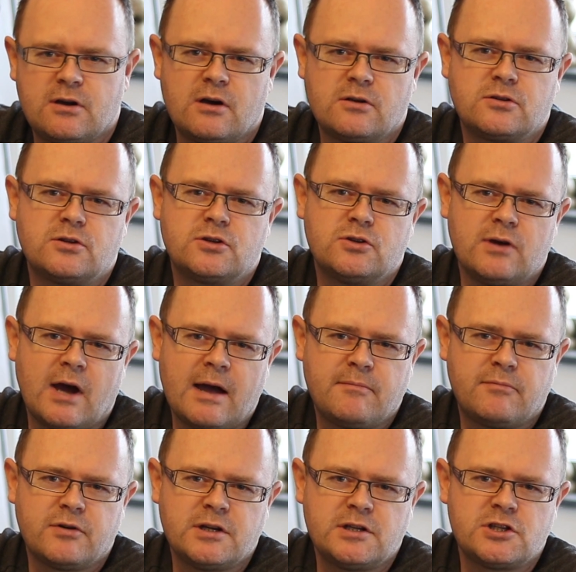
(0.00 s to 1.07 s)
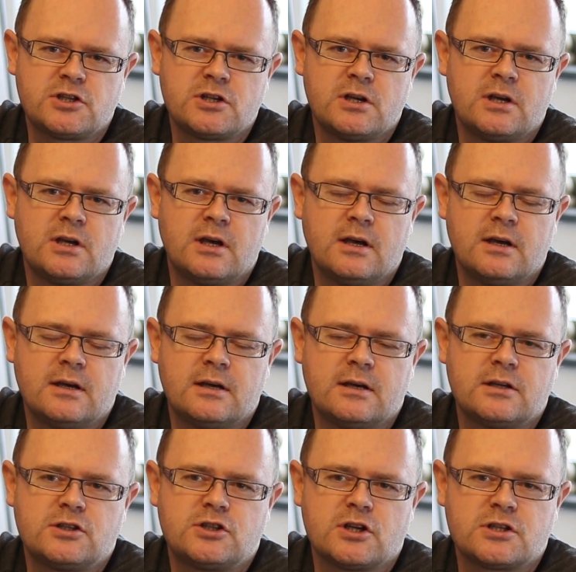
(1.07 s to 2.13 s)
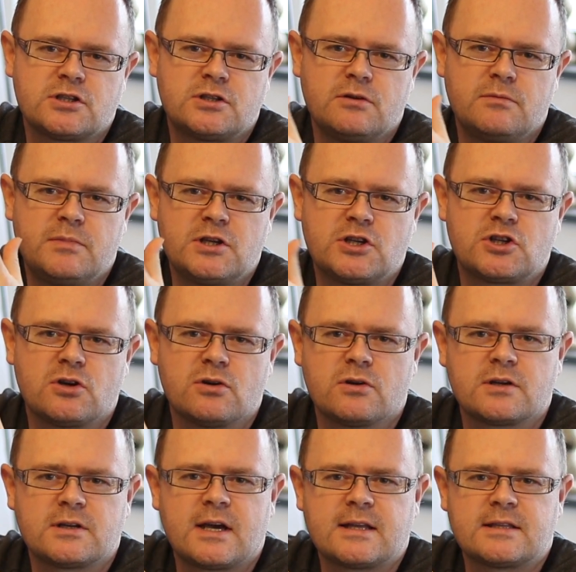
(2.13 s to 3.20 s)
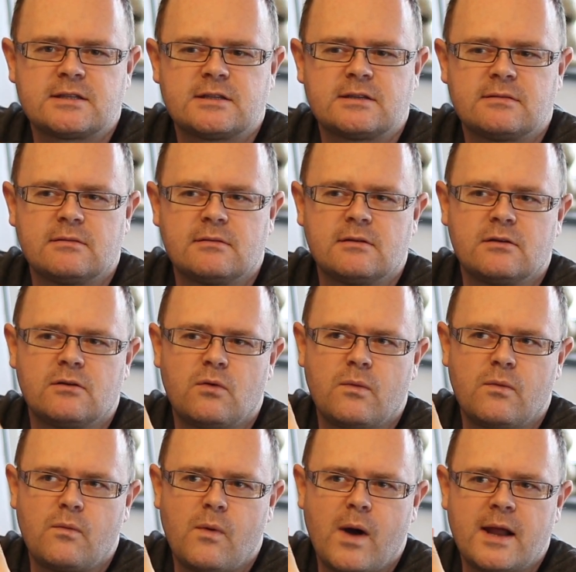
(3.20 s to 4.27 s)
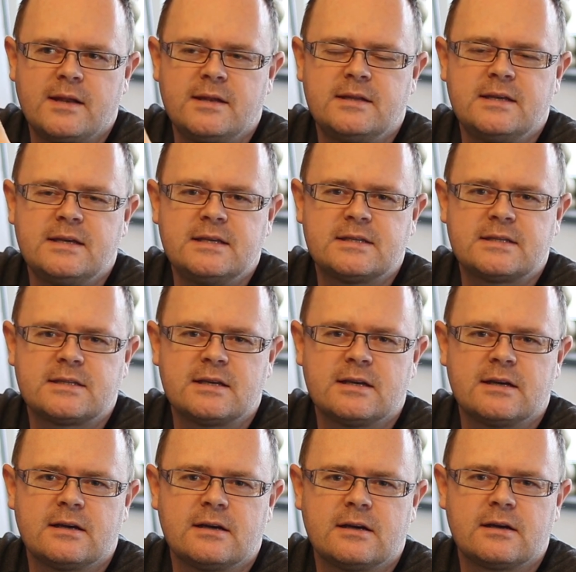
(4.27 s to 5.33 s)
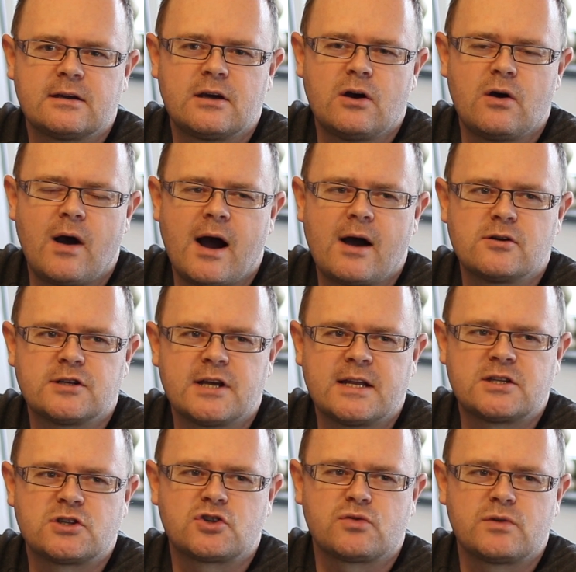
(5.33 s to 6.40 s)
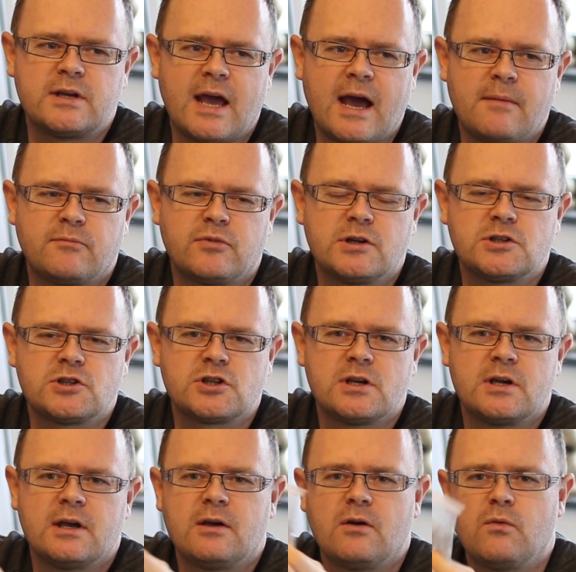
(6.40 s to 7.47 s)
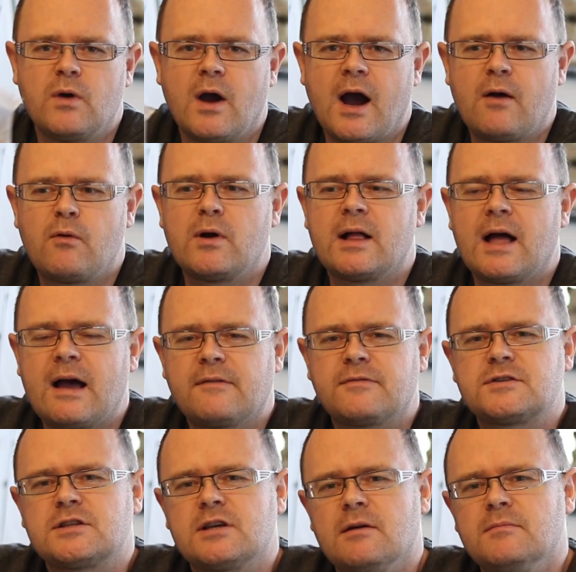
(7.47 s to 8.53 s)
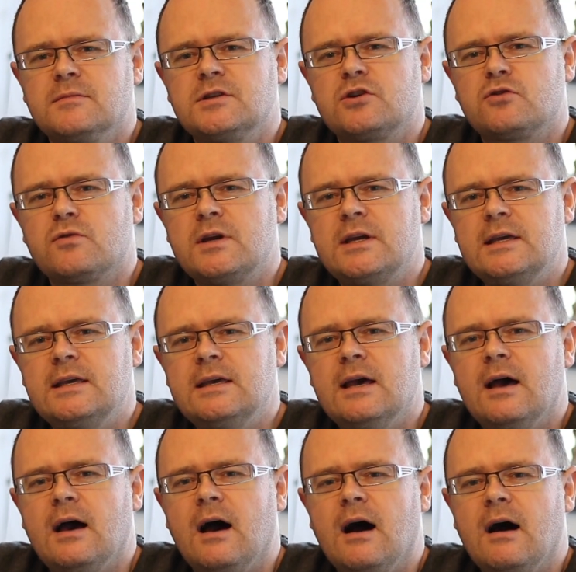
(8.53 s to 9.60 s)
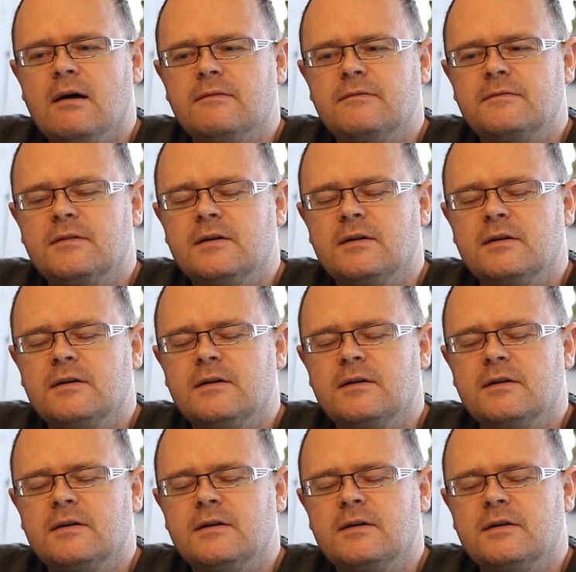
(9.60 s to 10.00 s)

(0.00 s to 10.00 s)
go to 2 amperage just to be sure that when these go out at 3 amperage, I will have some degree of